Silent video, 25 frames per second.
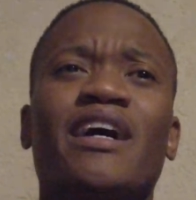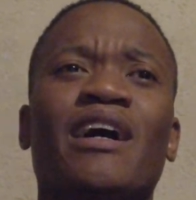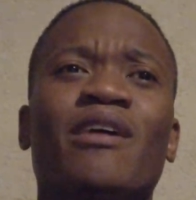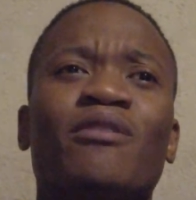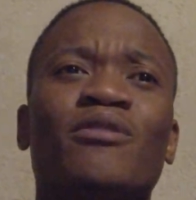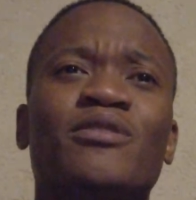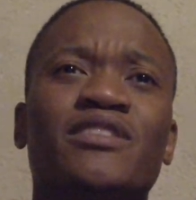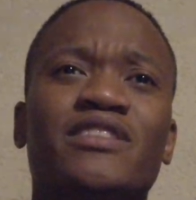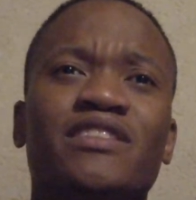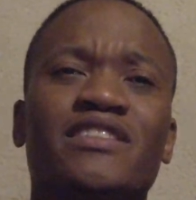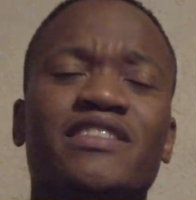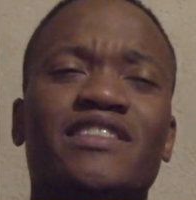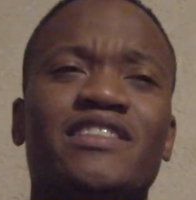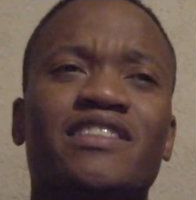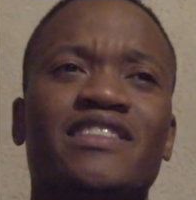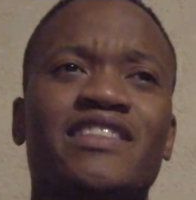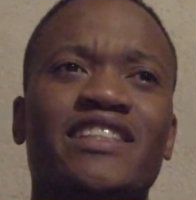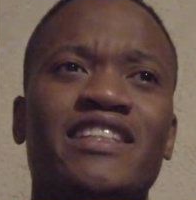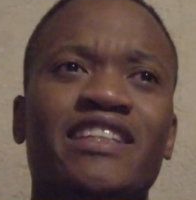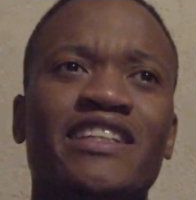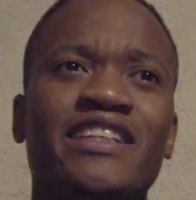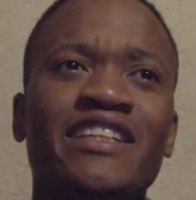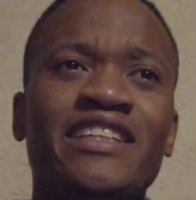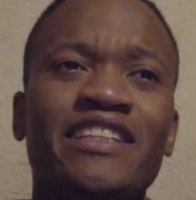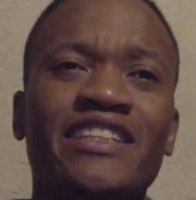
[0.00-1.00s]
I was
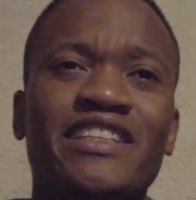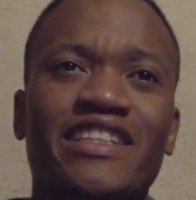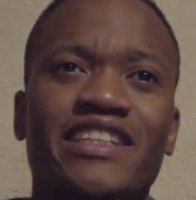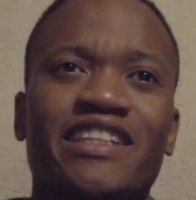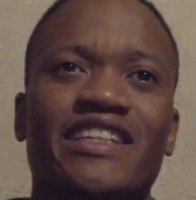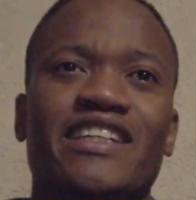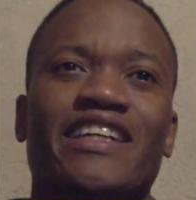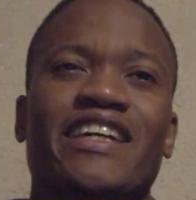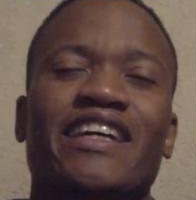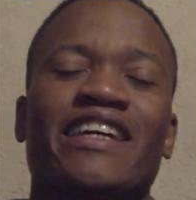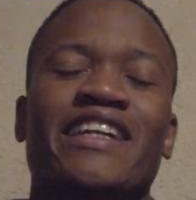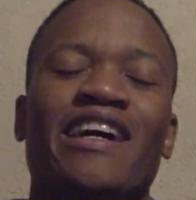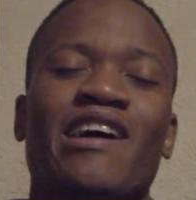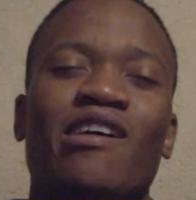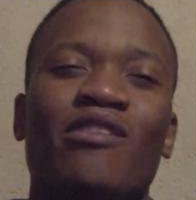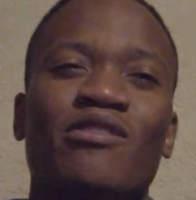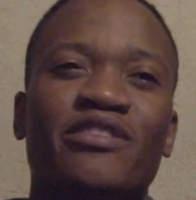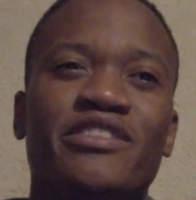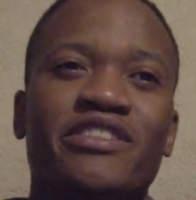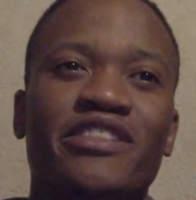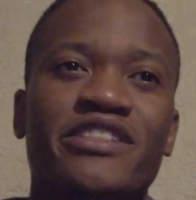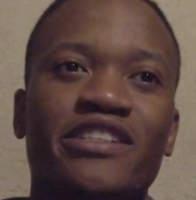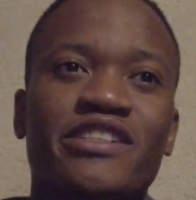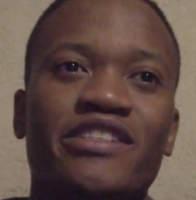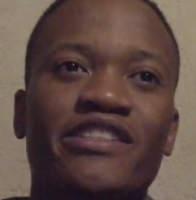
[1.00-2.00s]
teaching and I
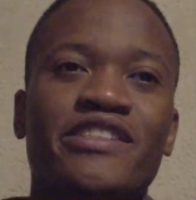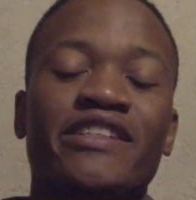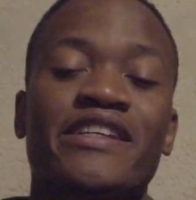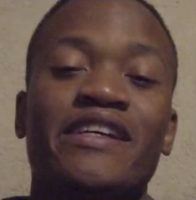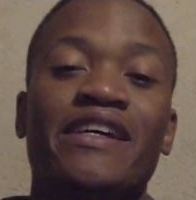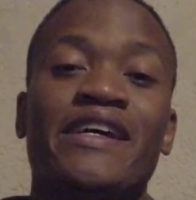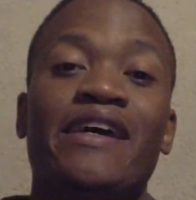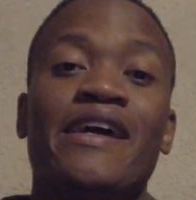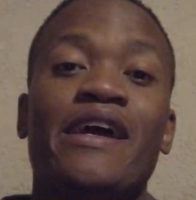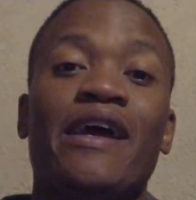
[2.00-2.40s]
was just